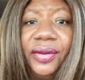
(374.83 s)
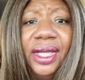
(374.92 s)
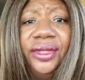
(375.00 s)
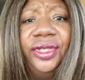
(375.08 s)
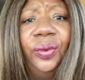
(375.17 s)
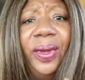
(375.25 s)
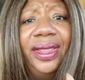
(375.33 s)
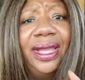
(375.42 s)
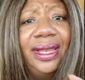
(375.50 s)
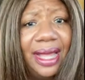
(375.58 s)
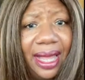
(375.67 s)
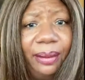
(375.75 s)
So when the
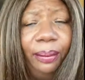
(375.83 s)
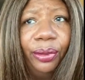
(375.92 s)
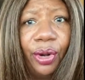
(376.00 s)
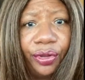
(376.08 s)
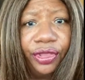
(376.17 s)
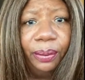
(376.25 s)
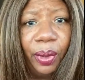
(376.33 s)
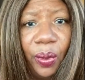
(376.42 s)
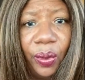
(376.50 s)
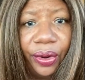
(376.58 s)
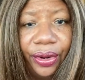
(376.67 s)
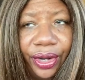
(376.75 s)
nun broke the
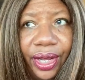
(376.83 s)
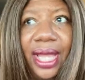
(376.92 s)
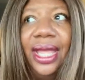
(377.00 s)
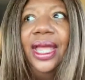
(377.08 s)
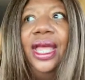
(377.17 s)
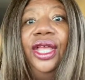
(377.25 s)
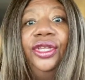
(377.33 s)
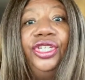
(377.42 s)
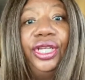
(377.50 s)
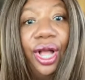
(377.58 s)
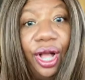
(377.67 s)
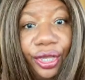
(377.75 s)
board, she
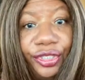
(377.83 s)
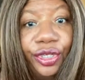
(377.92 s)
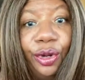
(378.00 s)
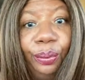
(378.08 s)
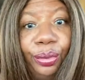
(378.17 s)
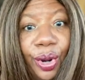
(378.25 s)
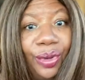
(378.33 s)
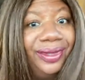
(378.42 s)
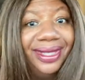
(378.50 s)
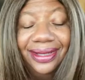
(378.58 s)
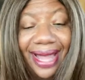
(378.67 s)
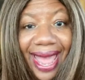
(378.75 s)
also broke the
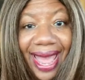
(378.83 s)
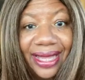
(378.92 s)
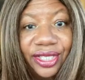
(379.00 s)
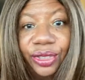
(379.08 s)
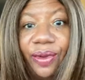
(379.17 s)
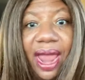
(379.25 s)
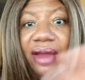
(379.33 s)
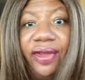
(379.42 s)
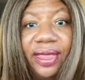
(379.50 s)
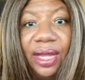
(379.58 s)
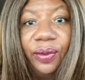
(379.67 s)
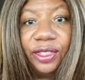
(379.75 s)
glass. So
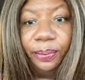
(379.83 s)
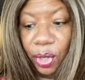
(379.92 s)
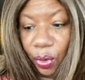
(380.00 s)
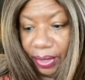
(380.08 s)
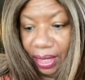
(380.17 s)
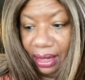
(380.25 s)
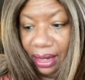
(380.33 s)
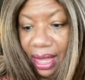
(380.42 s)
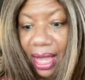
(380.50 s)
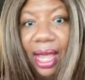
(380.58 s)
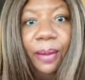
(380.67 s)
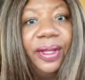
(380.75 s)
everything was broken.
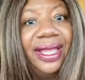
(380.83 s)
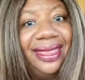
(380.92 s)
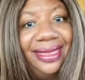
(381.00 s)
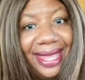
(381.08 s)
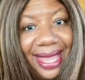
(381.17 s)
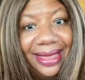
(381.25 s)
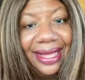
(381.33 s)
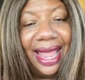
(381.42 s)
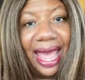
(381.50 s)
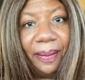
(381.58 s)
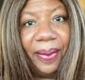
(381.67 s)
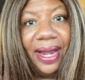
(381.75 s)
But the thing that
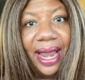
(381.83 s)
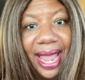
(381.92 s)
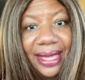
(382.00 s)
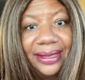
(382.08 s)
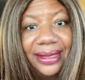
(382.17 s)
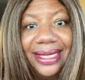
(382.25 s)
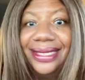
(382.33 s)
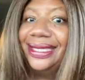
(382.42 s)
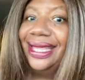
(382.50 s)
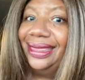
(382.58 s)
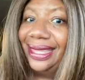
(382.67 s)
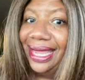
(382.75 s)
happened next is the
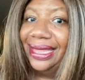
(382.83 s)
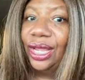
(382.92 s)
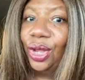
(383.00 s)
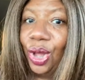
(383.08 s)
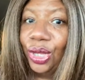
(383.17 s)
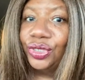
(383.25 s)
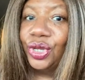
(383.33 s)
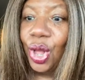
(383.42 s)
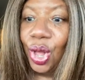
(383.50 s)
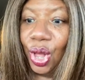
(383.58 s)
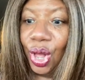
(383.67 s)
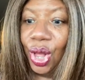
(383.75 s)
thing that caused
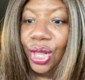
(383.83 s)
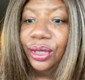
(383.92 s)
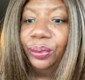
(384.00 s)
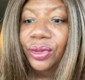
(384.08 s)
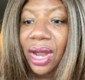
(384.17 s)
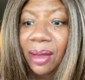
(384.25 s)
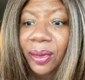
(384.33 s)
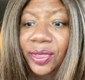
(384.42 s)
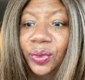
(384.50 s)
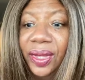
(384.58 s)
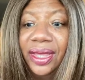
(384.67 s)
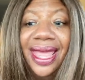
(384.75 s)
all the problems
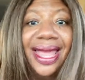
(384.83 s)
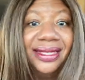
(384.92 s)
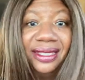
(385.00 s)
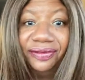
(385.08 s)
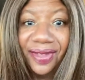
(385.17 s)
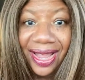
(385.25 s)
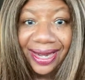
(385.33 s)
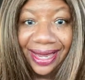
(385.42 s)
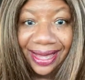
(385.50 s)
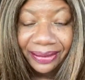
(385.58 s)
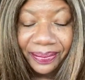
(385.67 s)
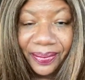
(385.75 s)
with Estefania.